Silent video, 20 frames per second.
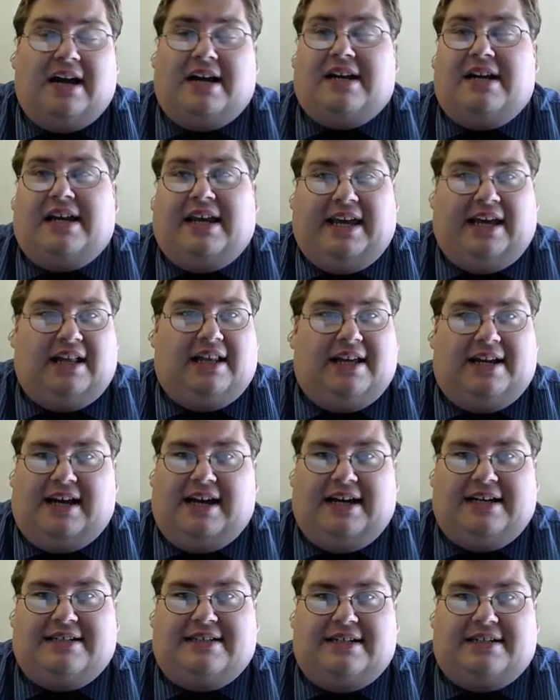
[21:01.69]
going to kill a
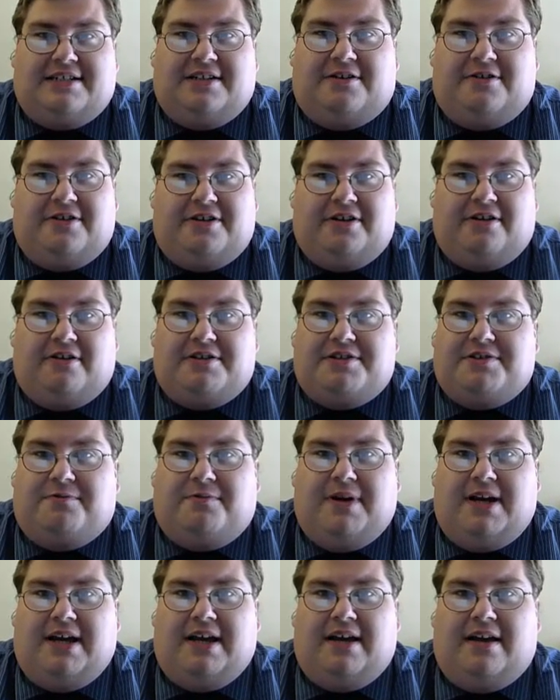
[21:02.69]
guy 600 yards
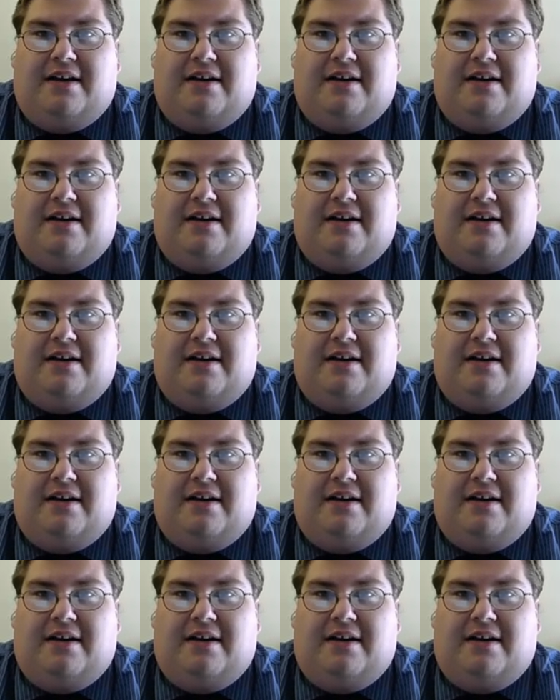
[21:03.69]
away.